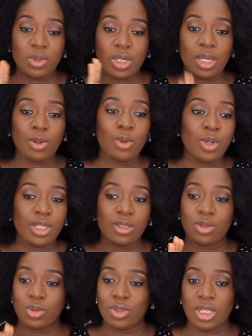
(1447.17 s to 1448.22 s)
Okay, go in
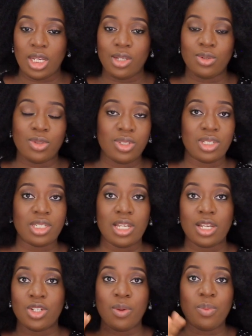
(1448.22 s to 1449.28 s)
today, you do the
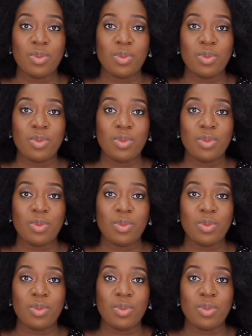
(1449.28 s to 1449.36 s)
C-section,